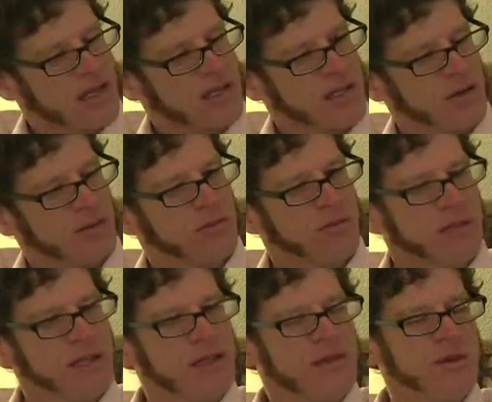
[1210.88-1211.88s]
So
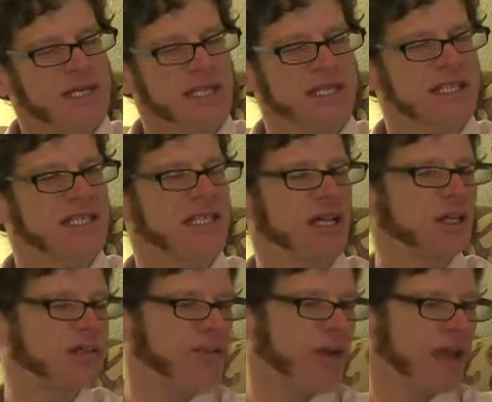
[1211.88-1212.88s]
we tend to
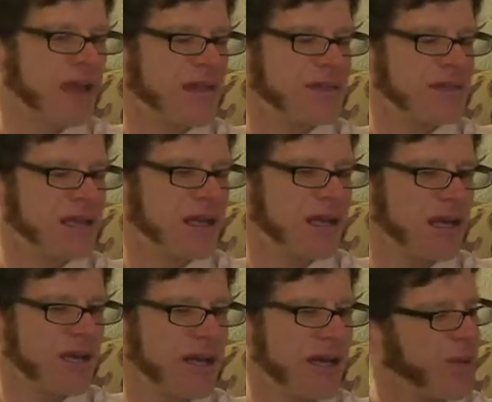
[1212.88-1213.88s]
celebrate
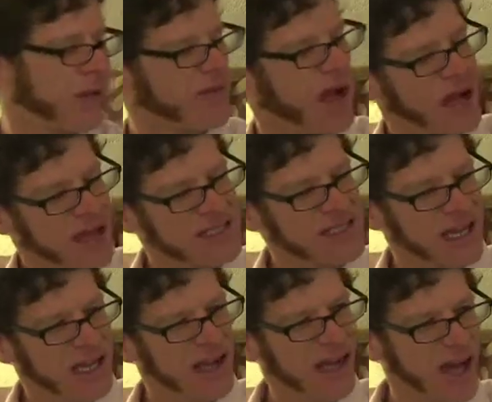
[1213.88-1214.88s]
how we have a
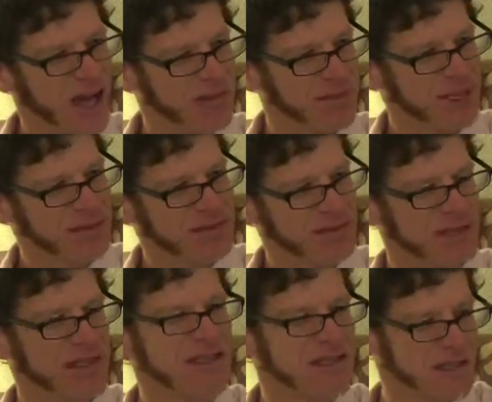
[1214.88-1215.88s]
high-tech economy, at
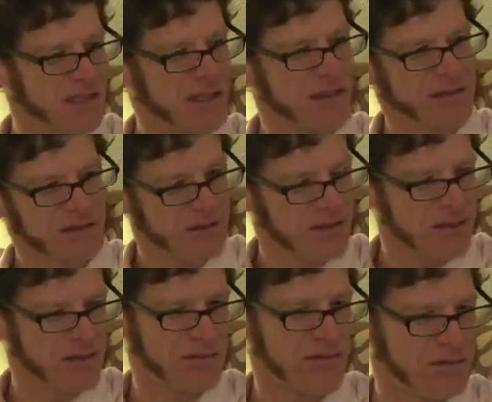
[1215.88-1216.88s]
least in the
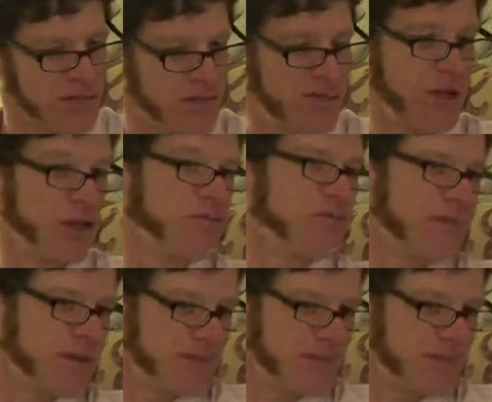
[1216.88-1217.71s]
developed